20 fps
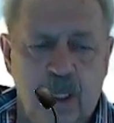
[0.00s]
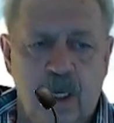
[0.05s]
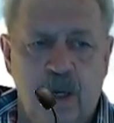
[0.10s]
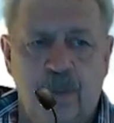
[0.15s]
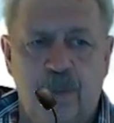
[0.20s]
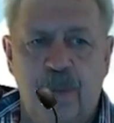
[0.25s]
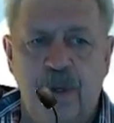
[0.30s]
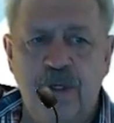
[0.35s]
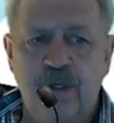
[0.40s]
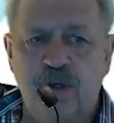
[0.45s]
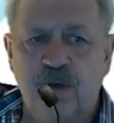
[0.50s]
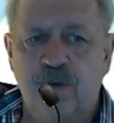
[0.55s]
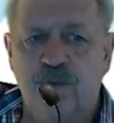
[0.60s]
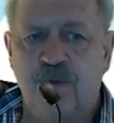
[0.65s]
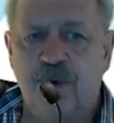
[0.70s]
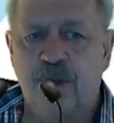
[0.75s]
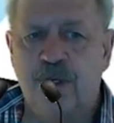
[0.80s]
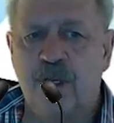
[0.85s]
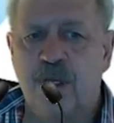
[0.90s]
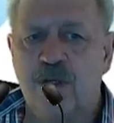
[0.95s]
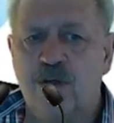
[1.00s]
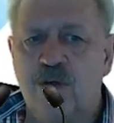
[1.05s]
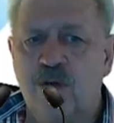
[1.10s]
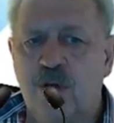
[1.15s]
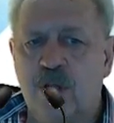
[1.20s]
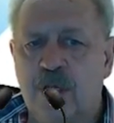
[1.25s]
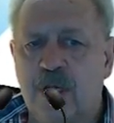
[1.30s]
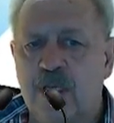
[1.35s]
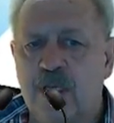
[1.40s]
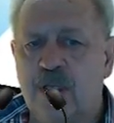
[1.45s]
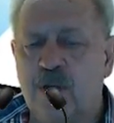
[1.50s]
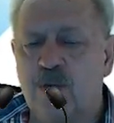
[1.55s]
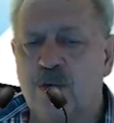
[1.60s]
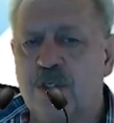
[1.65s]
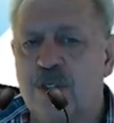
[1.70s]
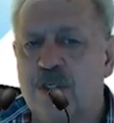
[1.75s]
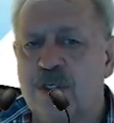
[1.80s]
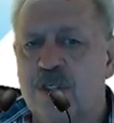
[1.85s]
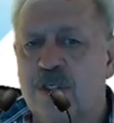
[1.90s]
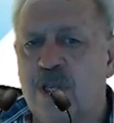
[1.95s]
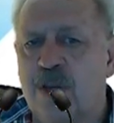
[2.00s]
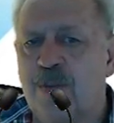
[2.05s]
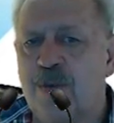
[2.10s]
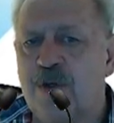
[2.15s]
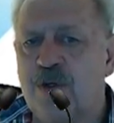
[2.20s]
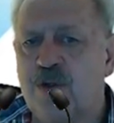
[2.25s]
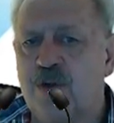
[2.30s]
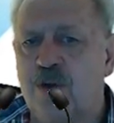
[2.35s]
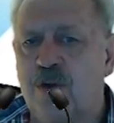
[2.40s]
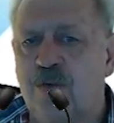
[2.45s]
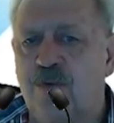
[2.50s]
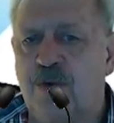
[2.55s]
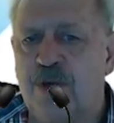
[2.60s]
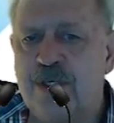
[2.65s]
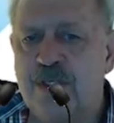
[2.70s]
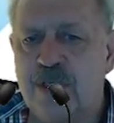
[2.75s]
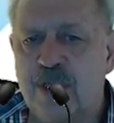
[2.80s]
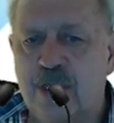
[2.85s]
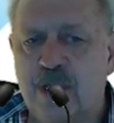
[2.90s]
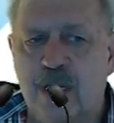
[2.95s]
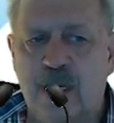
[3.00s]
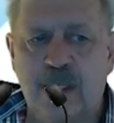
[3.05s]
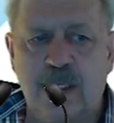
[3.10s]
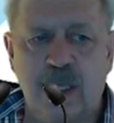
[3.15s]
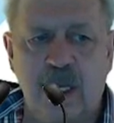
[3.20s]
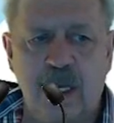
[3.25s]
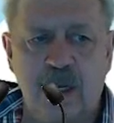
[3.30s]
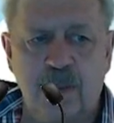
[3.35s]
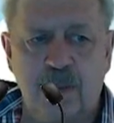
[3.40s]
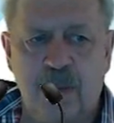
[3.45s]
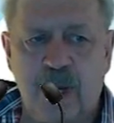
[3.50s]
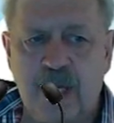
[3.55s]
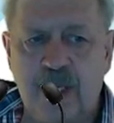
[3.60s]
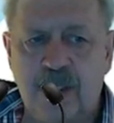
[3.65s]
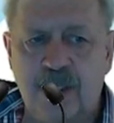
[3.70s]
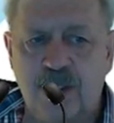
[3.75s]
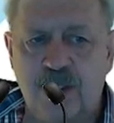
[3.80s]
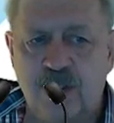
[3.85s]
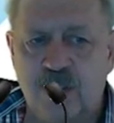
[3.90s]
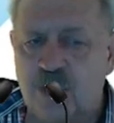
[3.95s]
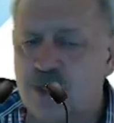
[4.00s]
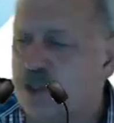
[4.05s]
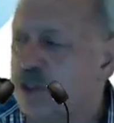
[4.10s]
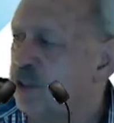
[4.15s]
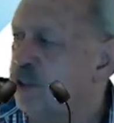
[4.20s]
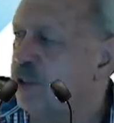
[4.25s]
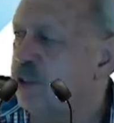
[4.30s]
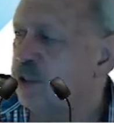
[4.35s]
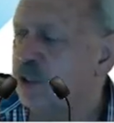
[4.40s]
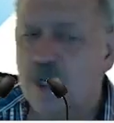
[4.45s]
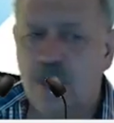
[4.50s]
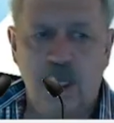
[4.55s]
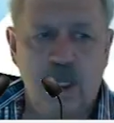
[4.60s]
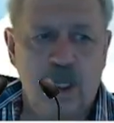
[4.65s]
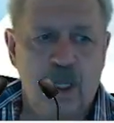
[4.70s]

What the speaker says: A pension fund adjudicator was established to investigate and make decisions